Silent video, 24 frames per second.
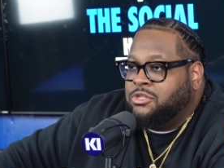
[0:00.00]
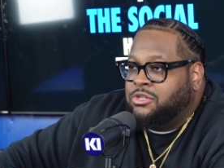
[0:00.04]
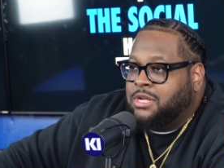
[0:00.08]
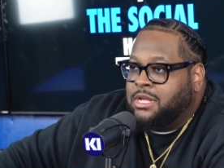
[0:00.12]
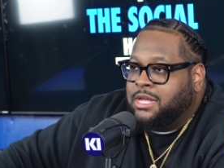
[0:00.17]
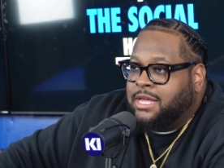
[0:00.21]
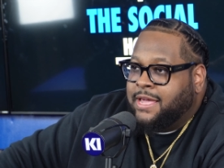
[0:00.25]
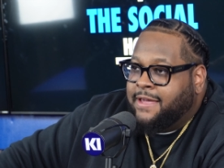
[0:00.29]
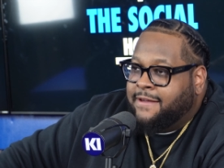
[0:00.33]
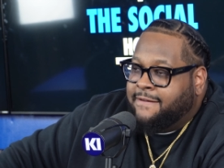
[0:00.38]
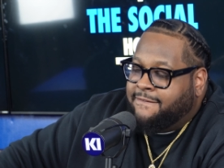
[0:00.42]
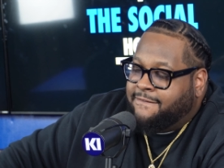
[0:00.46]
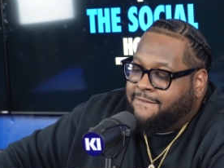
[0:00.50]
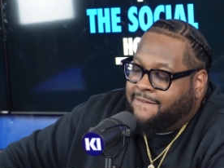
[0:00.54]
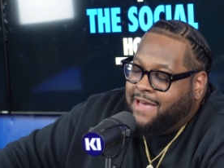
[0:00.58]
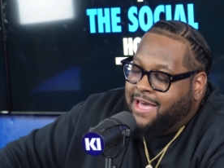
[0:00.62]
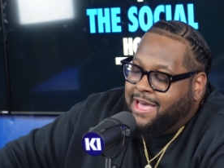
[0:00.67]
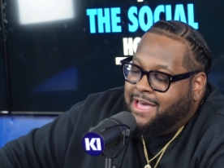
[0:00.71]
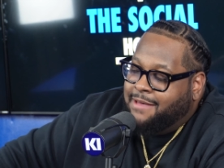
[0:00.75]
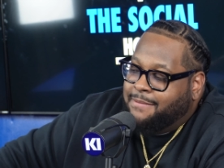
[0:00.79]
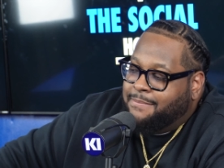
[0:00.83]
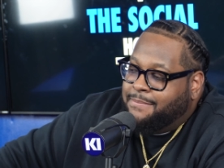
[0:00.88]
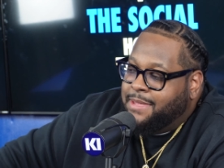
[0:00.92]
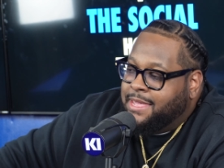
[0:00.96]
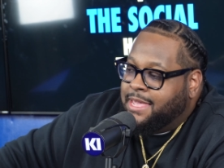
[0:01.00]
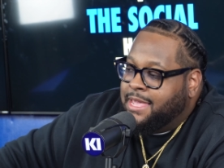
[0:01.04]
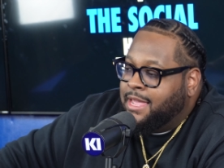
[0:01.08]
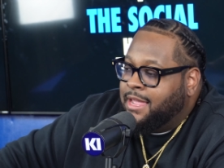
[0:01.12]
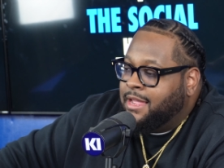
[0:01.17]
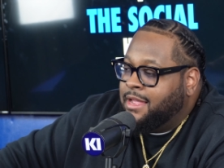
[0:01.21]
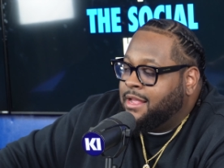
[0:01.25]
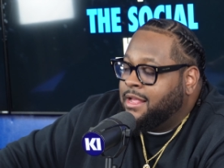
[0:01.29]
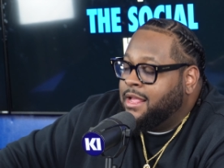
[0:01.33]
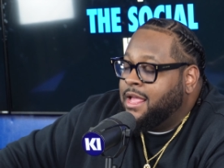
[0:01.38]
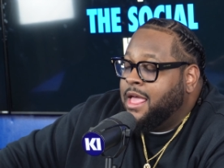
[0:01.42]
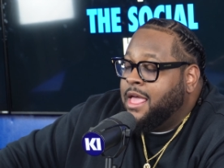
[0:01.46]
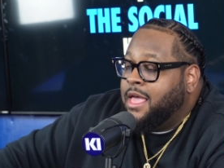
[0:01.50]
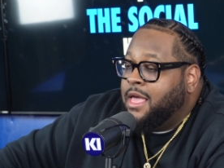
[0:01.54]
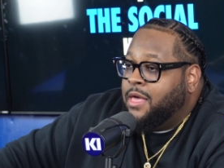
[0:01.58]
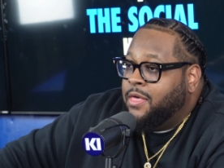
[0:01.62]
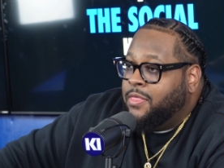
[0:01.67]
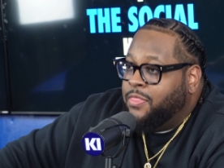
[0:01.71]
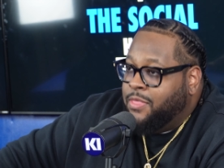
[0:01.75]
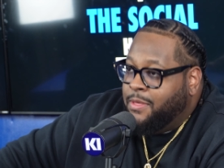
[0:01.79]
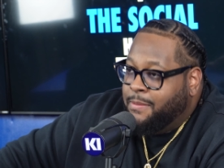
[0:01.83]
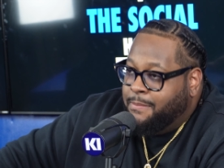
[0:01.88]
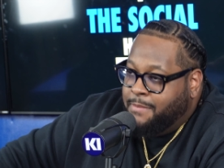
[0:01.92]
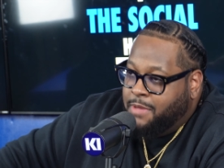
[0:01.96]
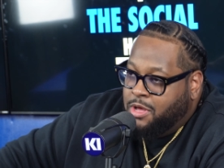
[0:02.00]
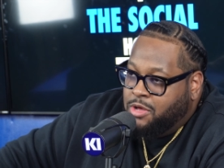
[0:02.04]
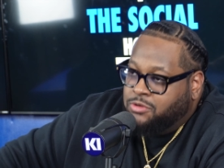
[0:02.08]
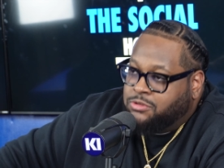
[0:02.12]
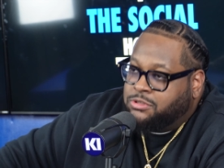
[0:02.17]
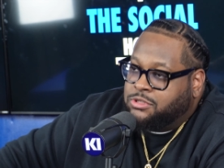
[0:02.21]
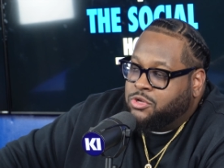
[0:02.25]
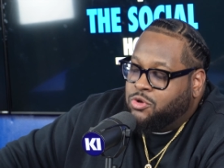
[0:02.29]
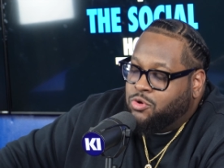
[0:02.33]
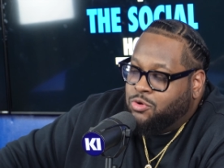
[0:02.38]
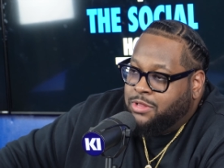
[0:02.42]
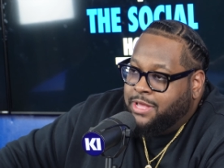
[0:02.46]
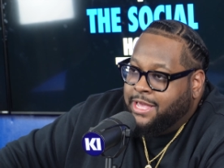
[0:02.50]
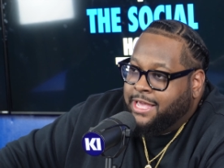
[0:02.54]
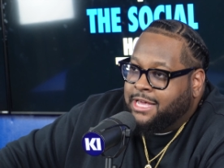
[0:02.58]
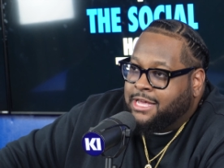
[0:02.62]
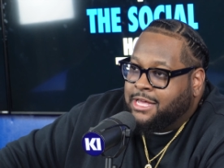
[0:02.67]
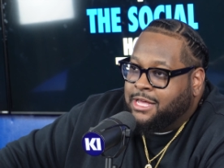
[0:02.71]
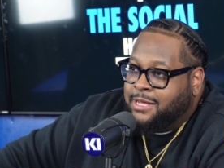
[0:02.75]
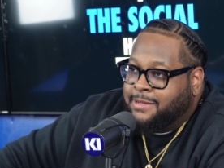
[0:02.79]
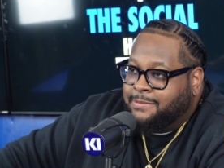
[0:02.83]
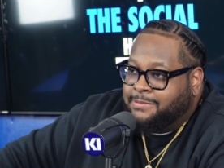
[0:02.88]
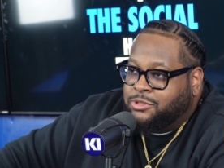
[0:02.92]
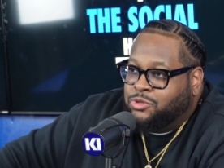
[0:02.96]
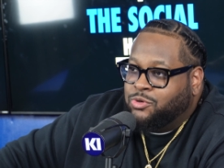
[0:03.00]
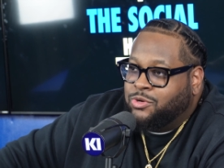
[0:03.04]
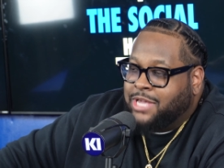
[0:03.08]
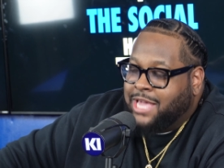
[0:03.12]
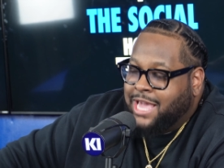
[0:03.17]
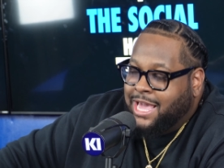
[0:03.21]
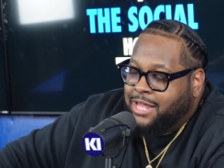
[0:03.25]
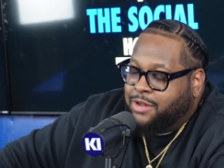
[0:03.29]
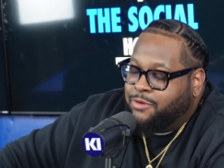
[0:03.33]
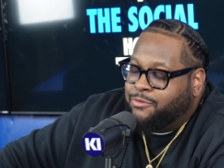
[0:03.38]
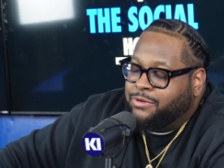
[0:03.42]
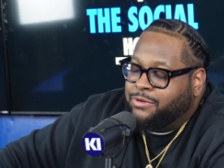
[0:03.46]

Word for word: you can get, five being the most Kool Aid cups you can